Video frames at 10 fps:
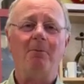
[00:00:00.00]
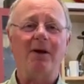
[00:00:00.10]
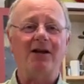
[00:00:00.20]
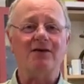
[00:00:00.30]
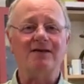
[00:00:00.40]

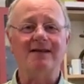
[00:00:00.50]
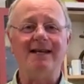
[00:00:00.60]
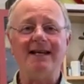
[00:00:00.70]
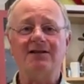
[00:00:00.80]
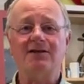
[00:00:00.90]
because
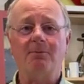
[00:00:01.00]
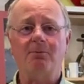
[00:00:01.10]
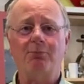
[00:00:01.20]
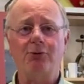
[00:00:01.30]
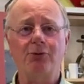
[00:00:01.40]
this
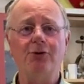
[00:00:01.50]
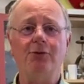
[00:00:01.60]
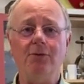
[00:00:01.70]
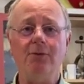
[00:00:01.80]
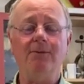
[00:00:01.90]

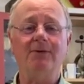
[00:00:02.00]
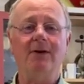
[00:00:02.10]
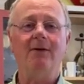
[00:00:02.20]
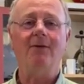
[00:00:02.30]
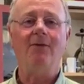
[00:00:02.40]
proved
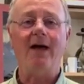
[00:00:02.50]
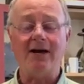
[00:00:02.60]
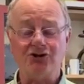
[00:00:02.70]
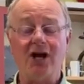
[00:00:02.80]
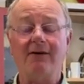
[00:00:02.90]

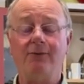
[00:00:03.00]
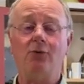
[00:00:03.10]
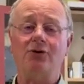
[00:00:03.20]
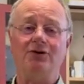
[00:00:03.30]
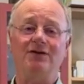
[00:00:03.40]
that Jacques
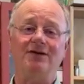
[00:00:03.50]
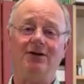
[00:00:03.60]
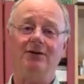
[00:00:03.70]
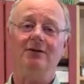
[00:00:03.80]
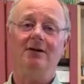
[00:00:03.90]

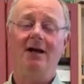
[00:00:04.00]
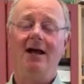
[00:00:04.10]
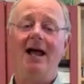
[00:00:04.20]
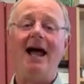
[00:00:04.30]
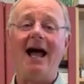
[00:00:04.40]
Vaucanson
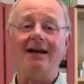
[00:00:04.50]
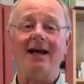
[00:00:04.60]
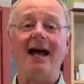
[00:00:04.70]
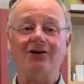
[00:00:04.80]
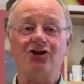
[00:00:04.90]
had
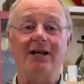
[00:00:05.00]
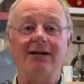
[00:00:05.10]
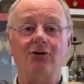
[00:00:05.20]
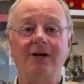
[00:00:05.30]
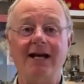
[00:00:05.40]
actually
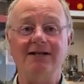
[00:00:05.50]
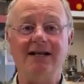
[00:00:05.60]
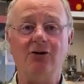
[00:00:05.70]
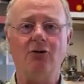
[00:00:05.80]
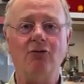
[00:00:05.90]

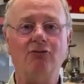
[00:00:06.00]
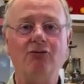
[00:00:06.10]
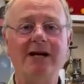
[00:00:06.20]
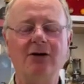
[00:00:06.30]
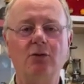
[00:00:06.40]
created
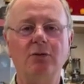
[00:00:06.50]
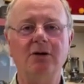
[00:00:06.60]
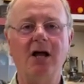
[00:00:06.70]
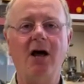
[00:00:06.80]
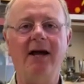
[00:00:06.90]
real
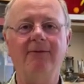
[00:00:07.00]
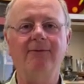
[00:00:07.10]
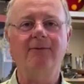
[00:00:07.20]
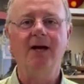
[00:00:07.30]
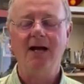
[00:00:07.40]

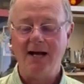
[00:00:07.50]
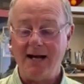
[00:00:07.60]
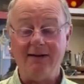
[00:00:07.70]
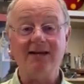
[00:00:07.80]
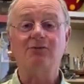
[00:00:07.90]
life.
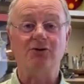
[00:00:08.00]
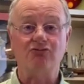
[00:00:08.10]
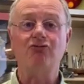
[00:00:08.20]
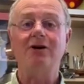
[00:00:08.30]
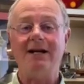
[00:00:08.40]
And this was
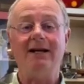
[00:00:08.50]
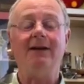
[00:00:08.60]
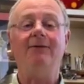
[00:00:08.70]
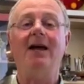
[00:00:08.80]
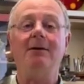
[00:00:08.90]

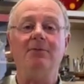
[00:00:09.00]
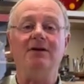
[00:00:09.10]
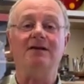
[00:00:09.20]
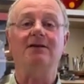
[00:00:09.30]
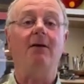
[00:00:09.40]
really
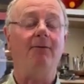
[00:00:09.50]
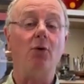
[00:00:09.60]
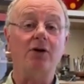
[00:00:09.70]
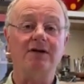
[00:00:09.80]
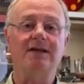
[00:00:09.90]
famous.
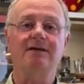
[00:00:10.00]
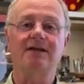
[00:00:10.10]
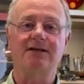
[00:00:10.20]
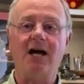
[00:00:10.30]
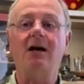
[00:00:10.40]

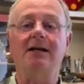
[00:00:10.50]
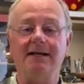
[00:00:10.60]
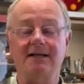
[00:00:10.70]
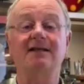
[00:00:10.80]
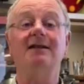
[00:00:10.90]
Vaucanson's duck
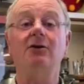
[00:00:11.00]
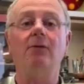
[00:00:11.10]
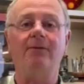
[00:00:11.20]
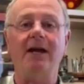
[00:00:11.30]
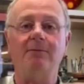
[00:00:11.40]
is still
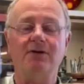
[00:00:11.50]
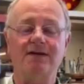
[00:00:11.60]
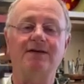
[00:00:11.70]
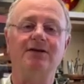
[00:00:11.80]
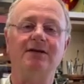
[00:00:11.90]

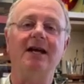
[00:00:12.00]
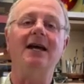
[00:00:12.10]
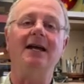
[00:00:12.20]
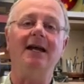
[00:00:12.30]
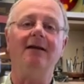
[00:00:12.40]
famous
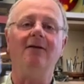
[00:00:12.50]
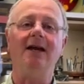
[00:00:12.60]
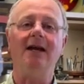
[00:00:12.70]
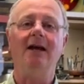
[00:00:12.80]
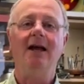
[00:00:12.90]
today in
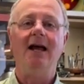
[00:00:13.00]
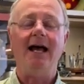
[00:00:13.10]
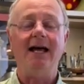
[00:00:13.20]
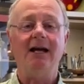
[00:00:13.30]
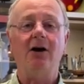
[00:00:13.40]
the
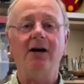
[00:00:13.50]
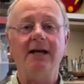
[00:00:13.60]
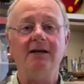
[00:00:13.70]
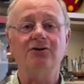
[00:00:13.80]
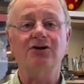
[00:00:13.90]
AI
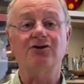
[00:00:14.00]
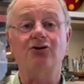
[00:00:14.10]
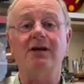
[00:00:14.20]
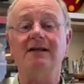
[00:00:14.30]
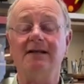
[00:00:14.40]

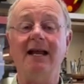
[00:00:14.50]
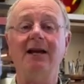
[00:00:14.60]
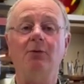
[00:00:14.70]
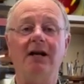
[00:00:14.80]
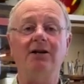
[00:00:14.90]
industries and
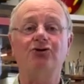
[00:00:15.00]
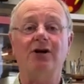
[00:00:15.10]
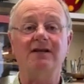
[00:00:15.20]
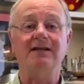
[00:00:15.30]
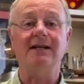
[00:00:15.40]
anyone
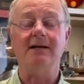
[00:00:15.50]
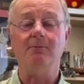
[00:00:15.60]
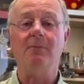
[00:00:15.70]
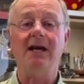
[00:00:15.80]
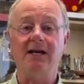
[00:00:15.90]
interested
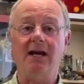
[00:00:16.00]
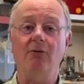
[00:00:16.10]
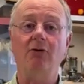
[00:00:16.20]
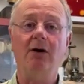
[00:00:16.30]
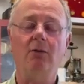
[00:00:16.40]
in
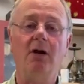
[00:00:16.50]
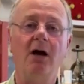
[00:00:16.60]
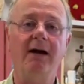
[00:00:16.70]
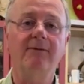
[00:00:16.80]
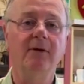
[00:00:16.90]
making real
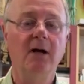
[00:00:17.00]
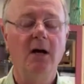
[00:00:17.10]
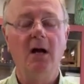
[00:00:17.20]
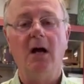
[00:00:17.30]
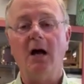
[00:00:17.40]
life.
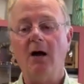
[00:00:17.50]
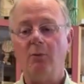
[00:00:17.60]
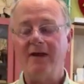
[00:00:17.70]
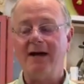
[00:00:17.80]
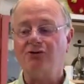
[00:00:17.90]
Uh,
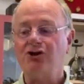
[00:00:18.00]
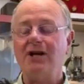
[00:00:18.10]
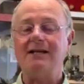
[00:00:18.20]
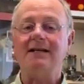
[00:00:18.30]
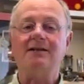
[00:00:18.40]
without
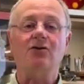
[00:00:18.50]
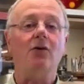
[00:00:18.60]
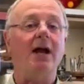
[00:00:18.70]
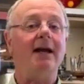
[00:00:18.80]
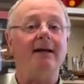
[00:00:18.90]
genetics
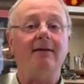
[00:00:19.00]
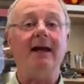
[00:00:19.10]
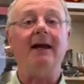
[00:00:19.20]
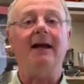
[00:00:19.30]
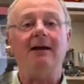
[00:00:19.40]
or
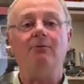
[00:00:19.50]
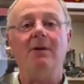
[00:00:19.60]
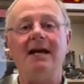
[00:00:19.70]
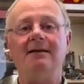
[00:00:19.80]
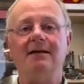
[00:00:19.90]
anything, he
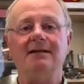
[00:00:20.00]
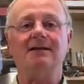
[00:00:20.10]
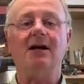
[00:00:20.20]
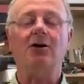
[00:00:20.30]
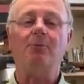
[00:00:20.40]
made this
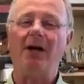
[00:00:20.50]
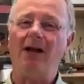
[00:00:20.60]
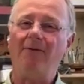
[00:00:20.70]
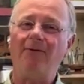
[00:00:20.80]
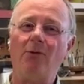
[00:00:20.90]
duck, but
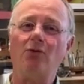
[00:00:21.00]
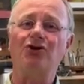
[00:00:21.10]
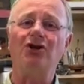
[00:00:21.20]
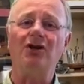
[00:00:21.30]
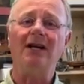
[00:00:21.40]

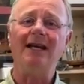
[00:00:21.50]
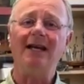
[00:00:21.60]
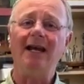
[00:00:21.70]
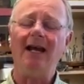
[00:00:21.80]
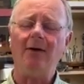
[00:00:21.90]

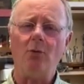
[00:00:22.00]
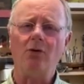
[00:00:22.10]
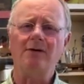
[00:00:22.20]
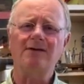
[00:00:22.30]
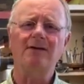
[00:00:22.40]
unfortunately it
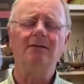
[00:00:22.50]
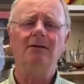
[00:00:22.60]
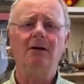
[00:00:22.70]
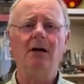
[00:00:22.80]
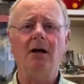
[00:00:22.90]
was
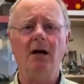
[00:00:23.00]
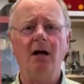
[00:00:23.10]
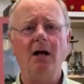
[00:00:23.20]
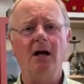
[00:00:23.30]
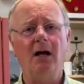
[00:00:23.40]

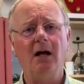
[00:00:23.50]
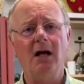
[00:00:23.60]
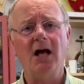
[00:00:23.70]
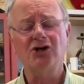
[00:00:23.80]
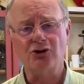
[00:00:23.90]

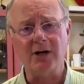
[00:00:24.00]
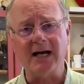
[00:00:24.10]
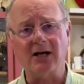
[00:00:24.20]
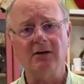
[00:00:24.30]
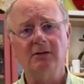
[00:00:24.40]
a
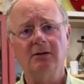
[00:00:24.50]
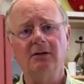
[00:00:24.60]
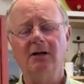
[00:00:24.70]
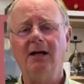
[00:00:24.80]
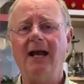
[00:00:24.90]
trick.
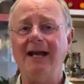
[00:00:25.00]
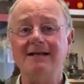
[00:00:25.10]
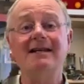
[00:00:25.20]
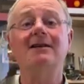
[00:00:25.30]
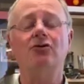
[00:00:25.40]

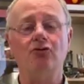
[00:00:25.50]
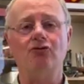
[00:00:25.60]
It didn't